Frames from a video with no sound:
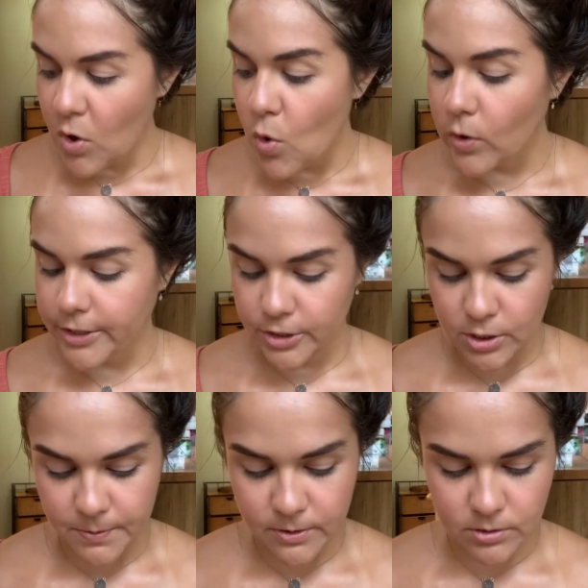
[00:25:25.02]
What you're
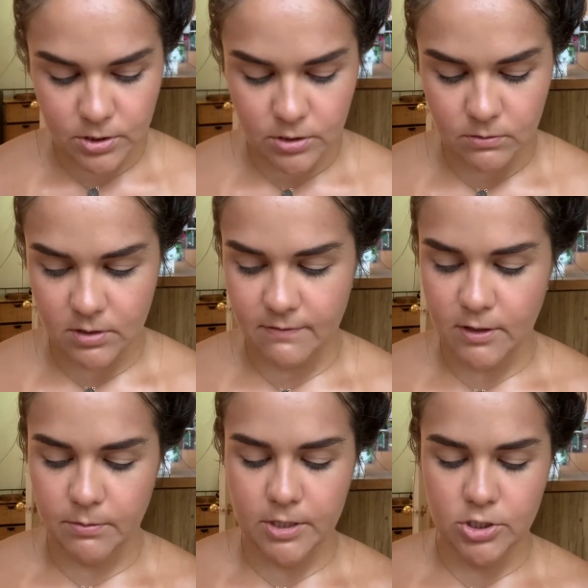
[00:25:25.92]
supposed to do with the
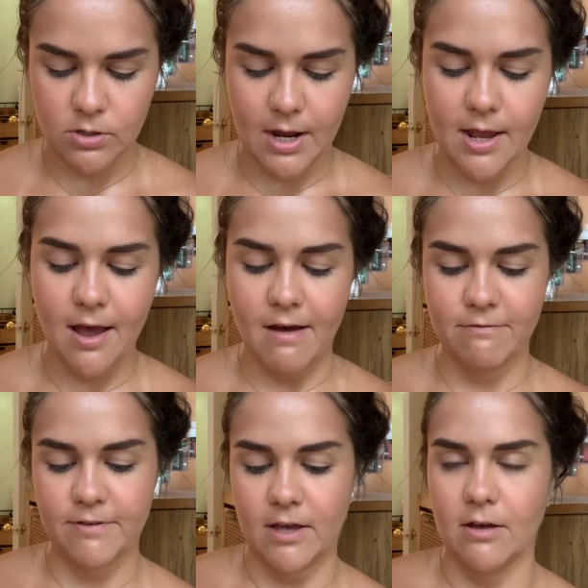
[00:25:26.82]
veil brush, so I
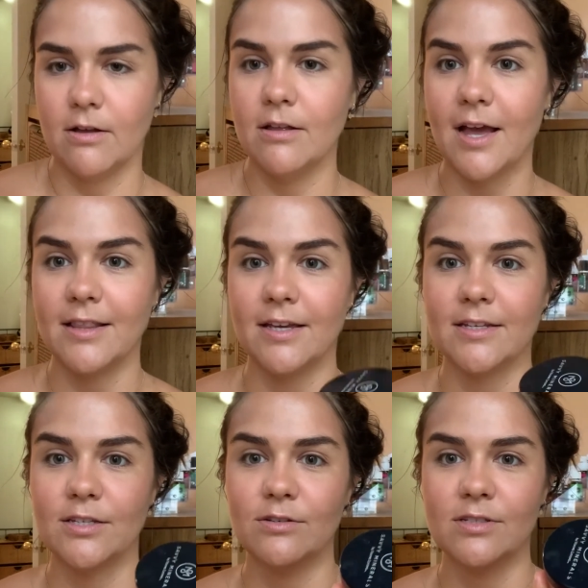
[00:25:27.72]
have veil. I like
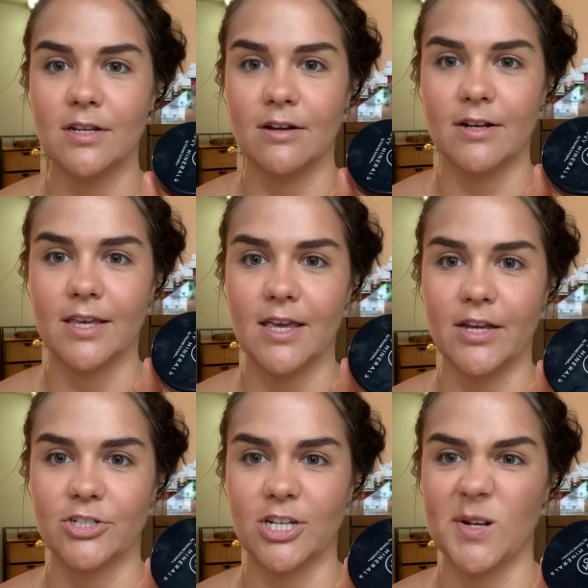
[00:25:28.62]
to use it on
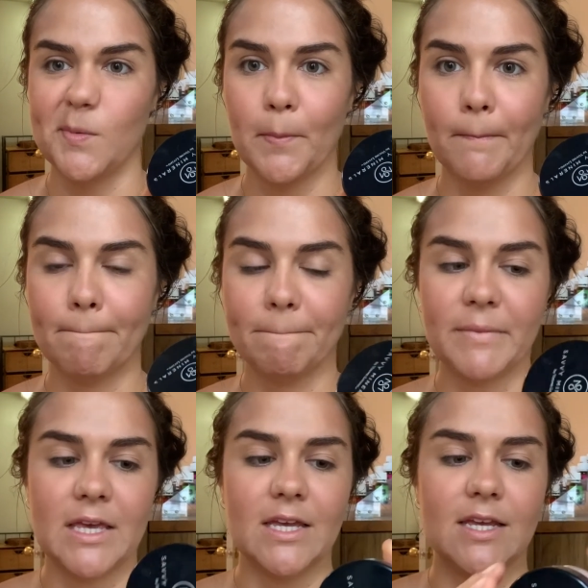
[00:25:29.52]
occasion.
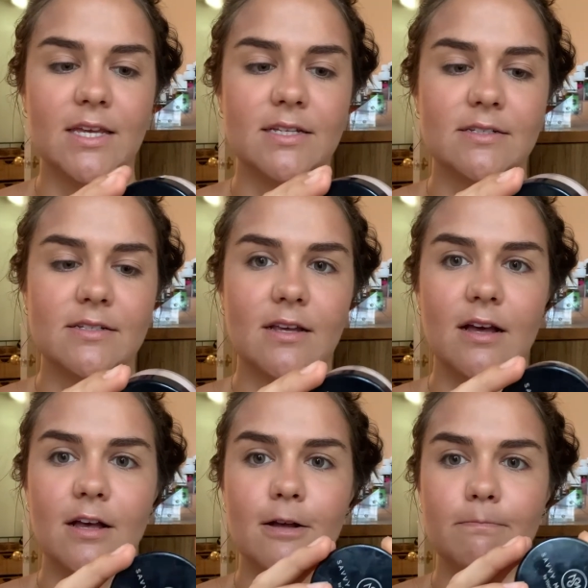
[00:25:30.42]
It is,
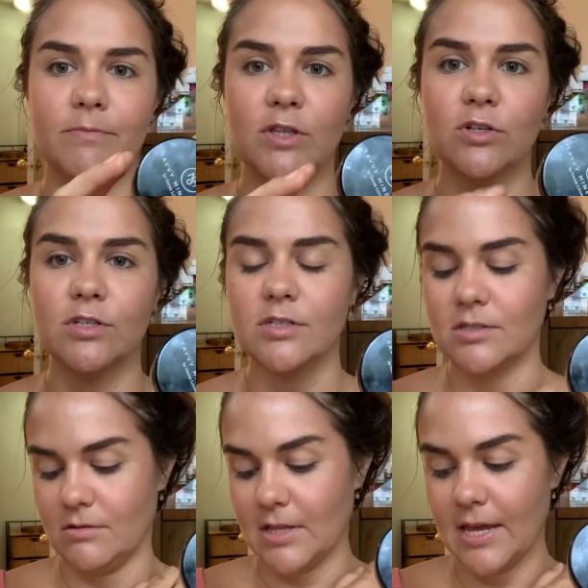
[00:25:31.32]
it looks
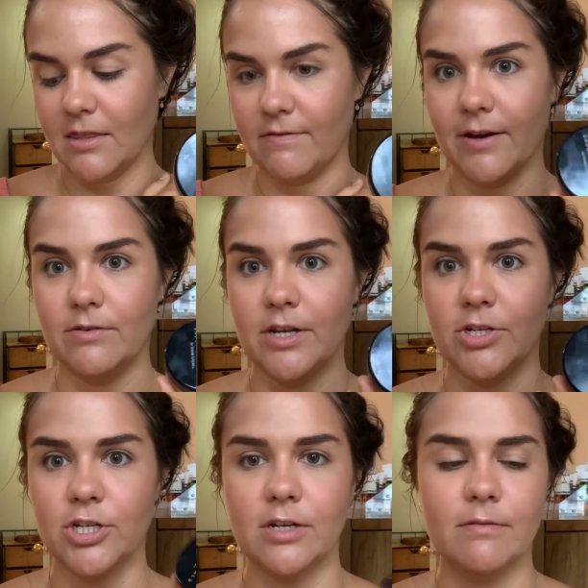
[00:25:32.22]
like the
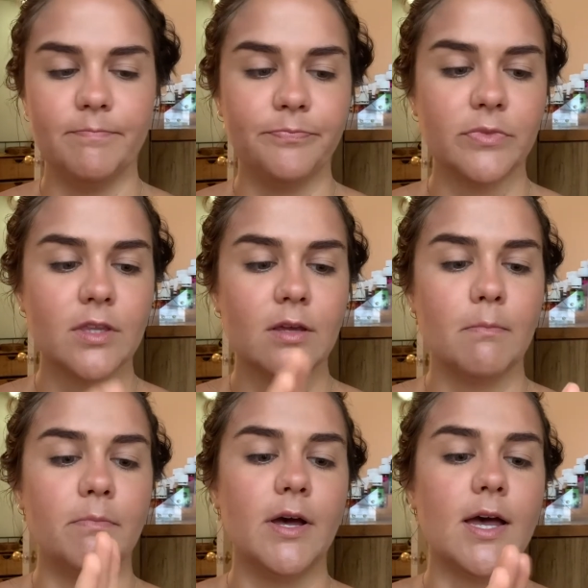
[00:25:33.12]
foundation,
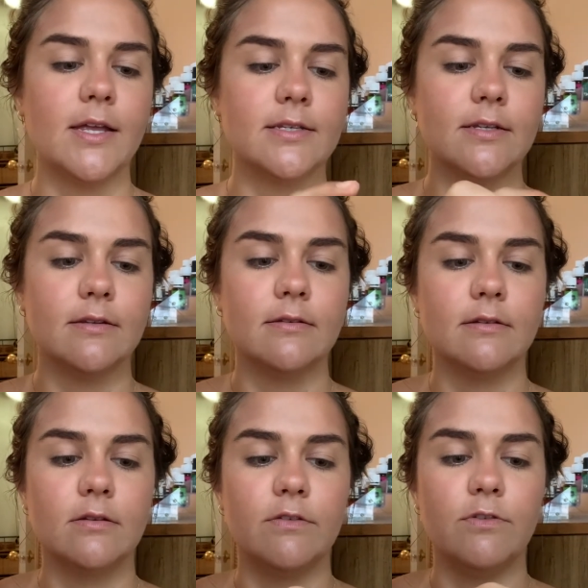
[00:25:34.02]
but
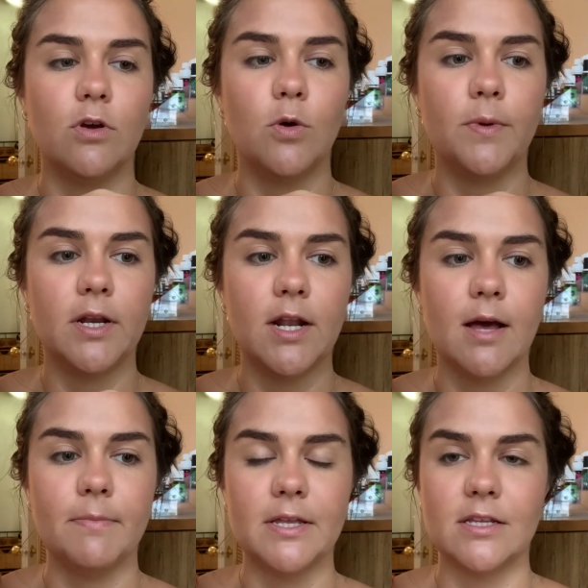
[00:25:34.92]
if you open it
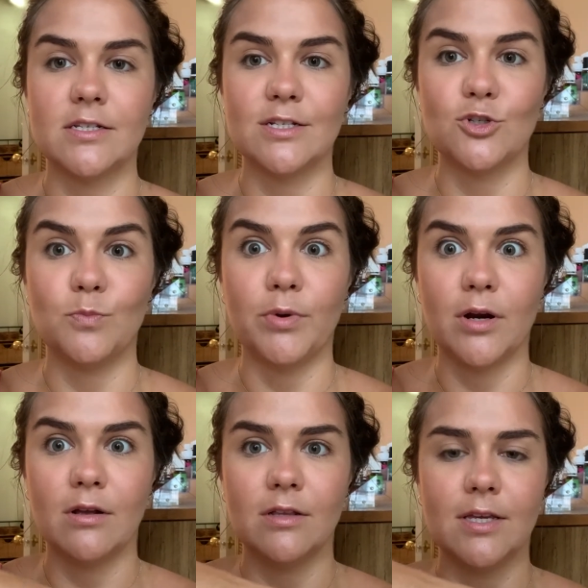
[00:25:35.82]
up, it is
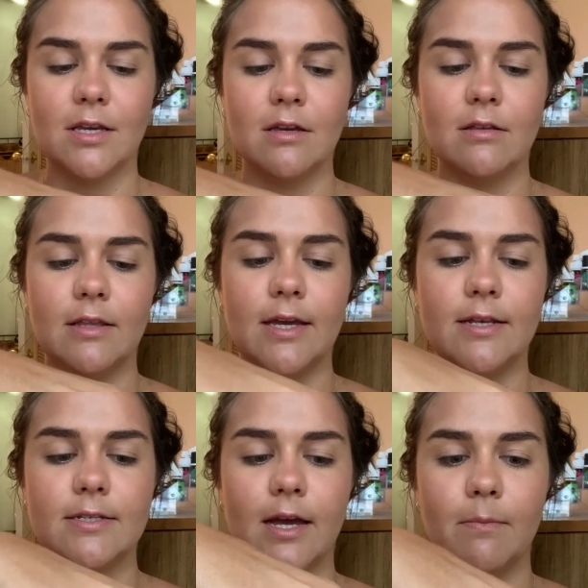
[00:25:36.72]
sparkly
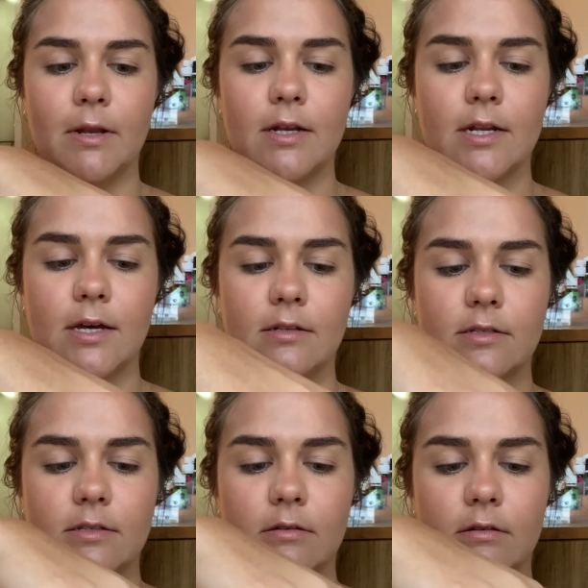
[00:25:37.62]
like diamond
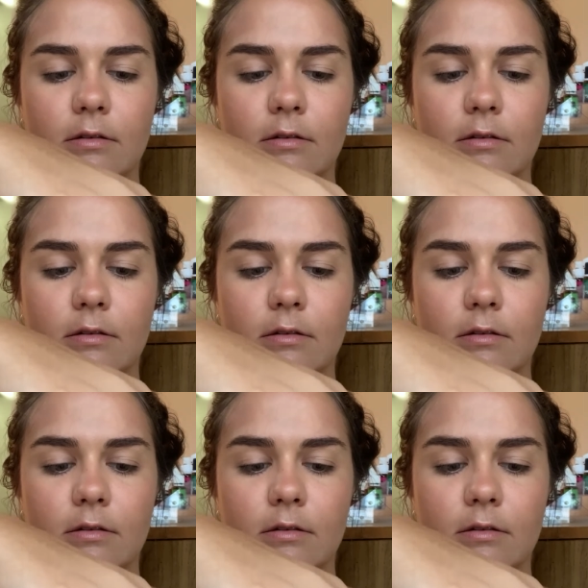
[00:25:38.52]
dust.